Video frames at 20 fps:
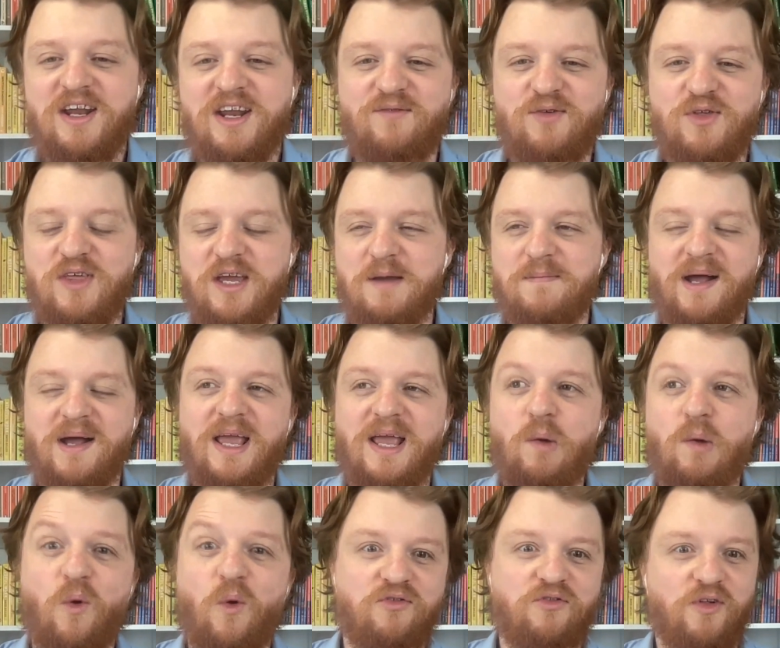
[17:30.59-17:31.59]
if you think about
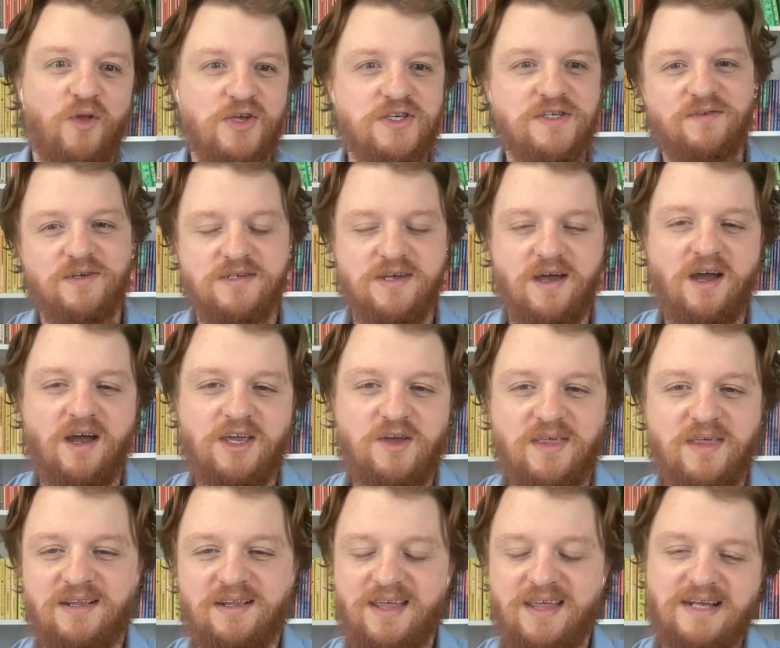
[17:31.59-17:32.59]
like what philosophers
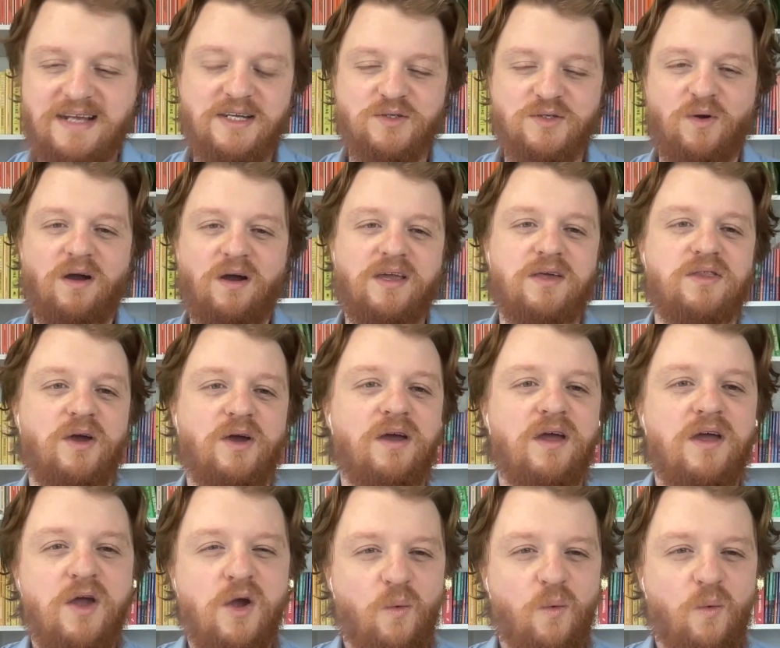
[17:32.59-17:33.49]
argue, they tend to argue that